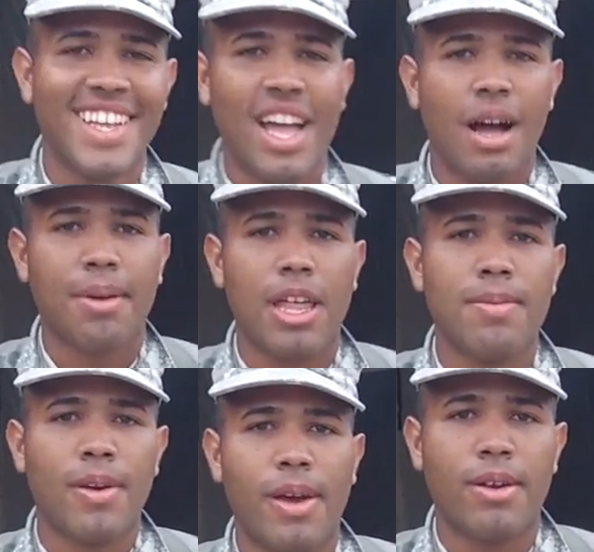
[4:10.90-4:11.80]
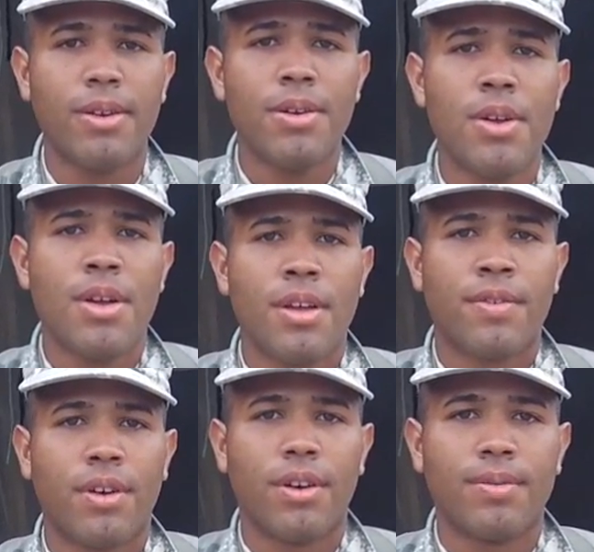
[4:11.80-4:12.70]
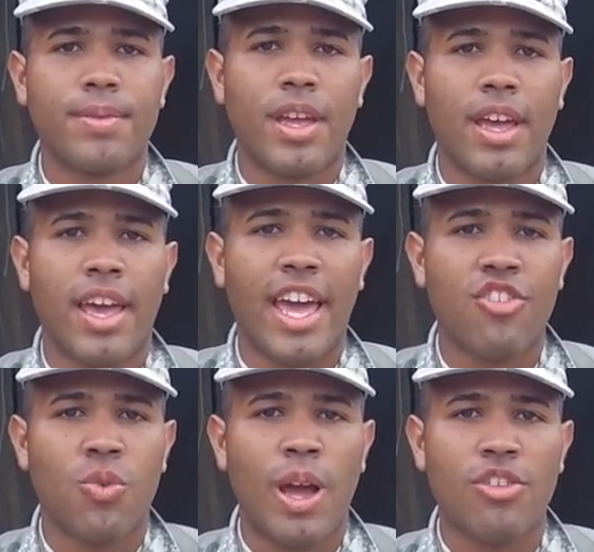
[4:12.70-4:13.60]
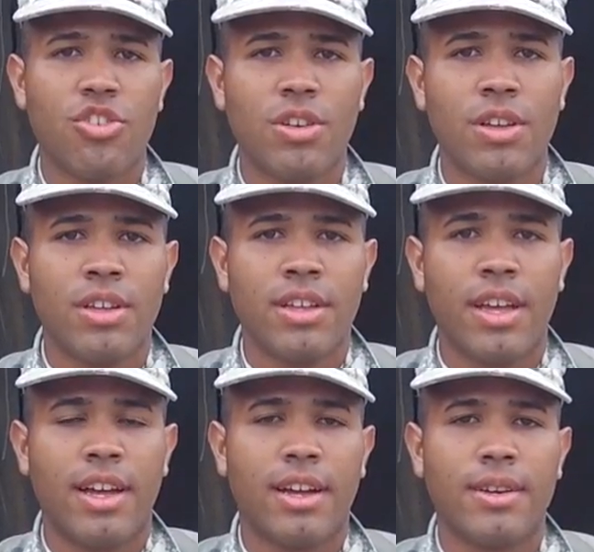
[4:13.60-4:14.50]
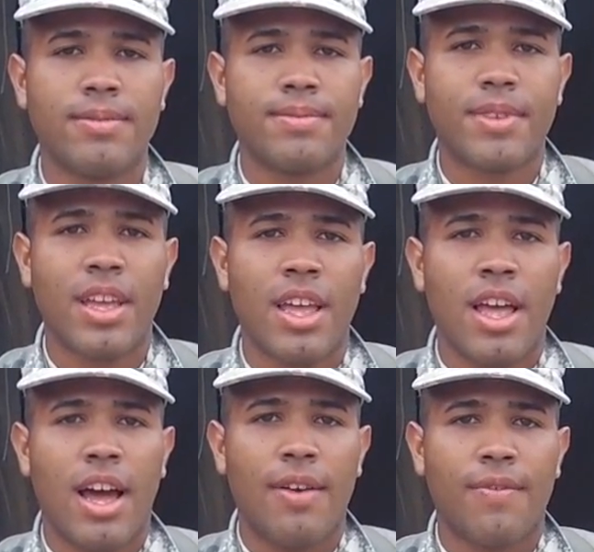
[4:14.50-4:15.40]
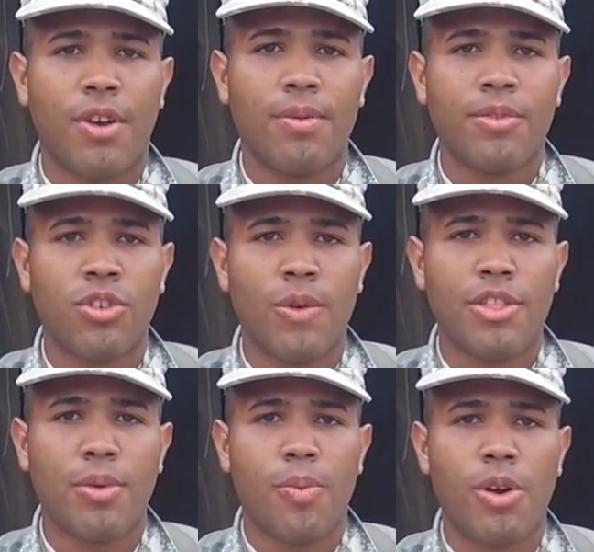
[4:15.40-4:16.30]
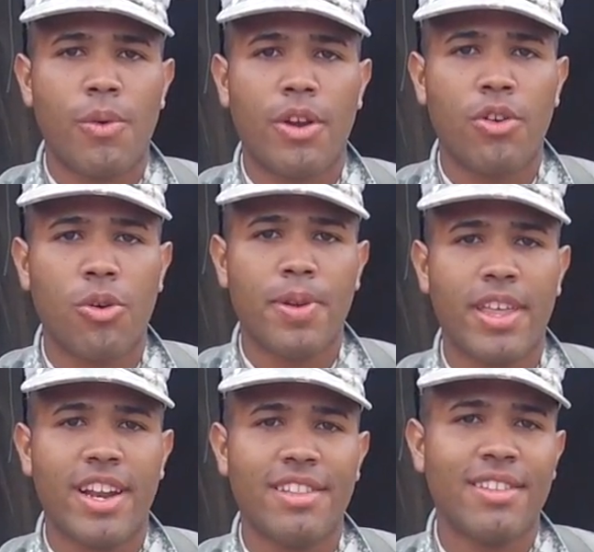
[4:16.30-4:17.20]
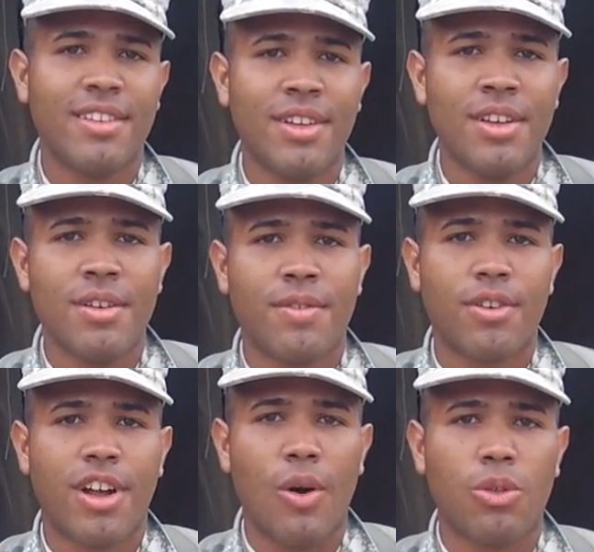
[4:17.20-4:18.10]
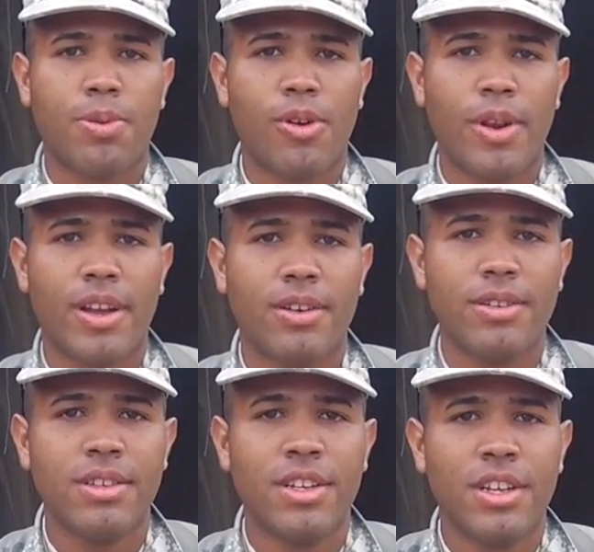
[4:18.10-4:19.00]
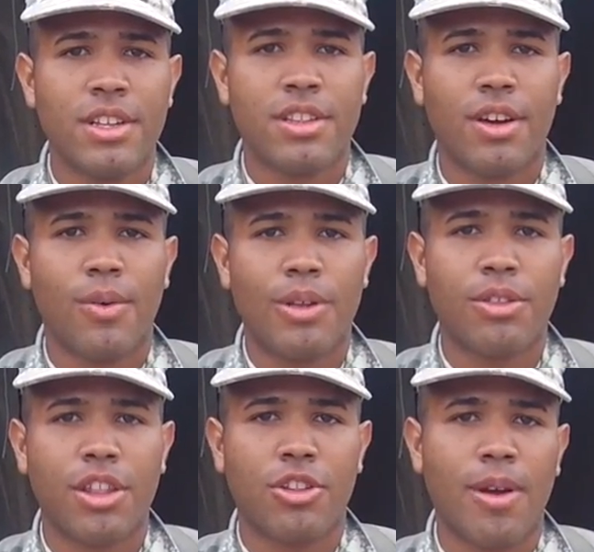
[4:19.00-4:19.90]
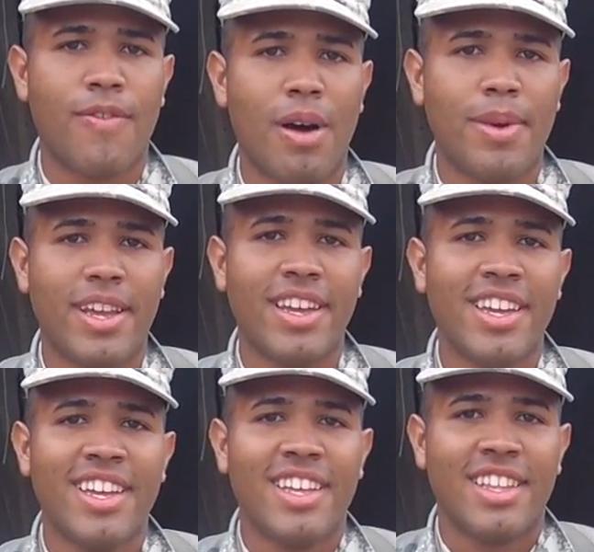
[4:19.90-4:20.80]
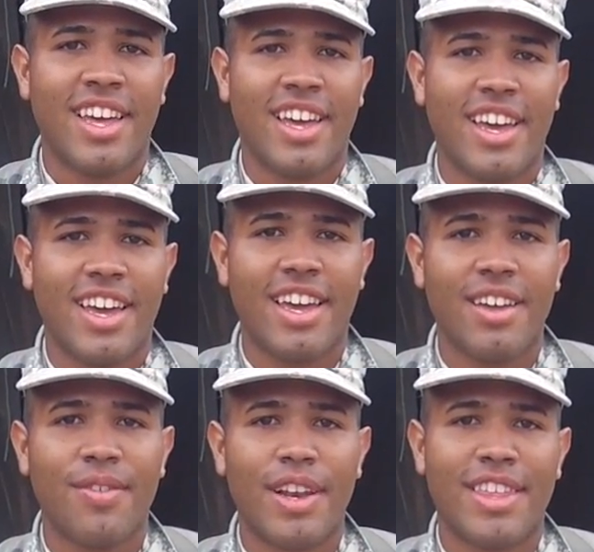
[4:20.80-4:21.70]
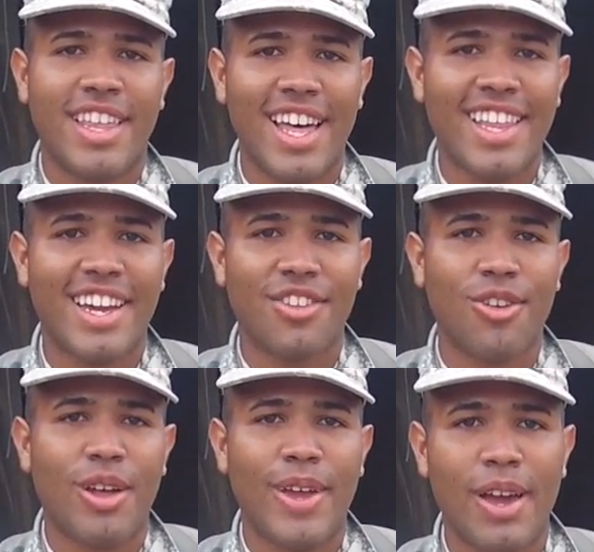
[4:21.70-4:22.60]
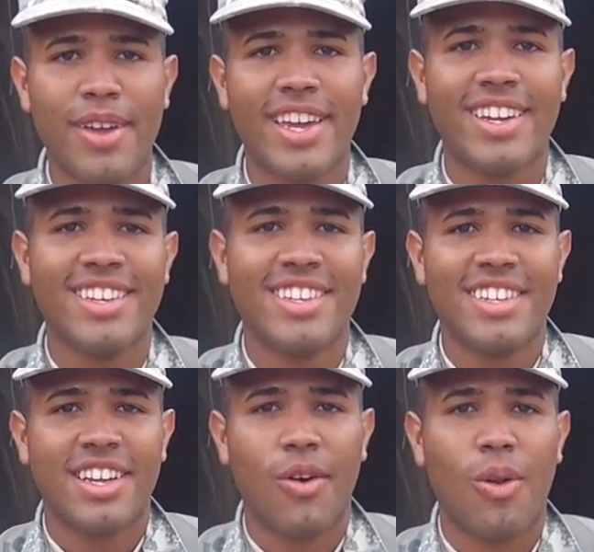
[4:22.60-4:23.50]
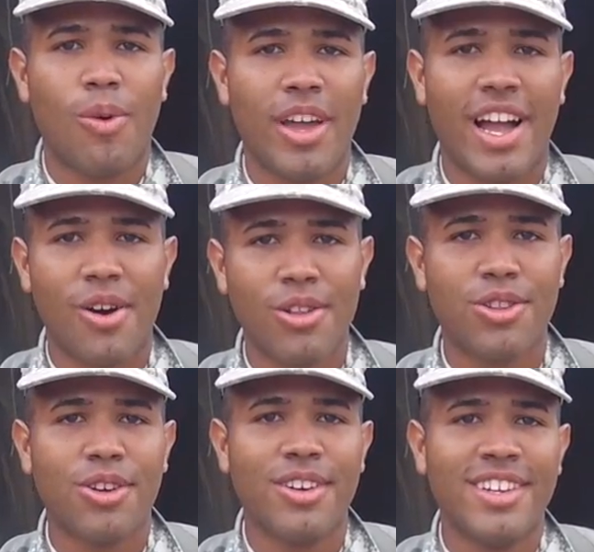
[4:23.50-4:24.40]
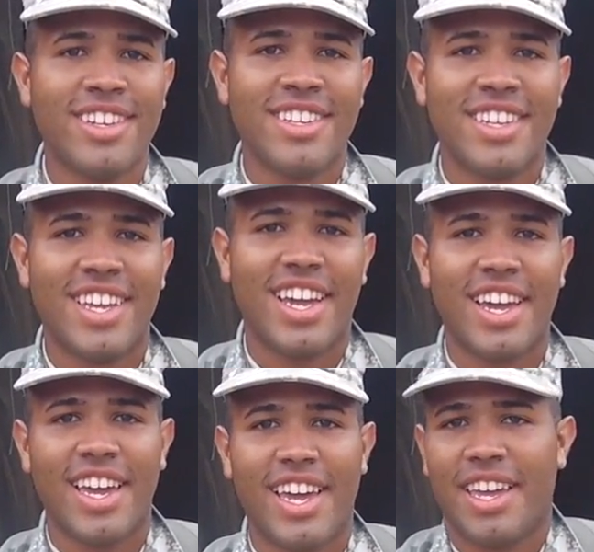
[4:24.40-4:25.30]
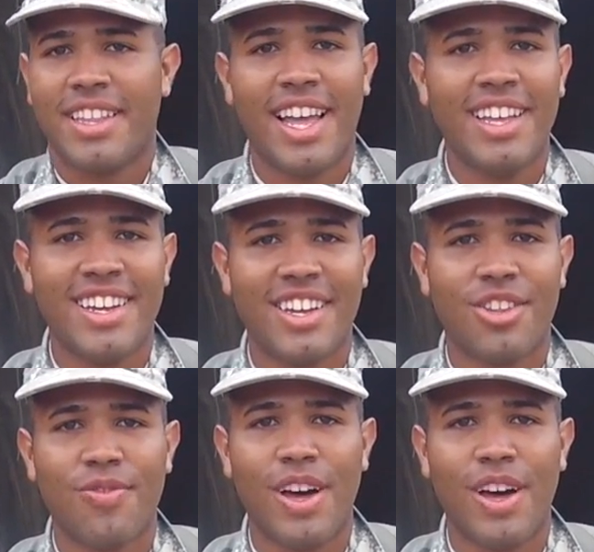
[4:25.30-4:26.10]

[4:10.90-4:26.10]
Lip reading: I'm Kyle Marrero. From 8th Reg. I'm from University of Puerto Rico, Rio Piedras, from Cabo, Puerto Rico. So I want to say to my family, felicidades, que todo le vaya bien, que vuelvo en agosto, y que nada, esto es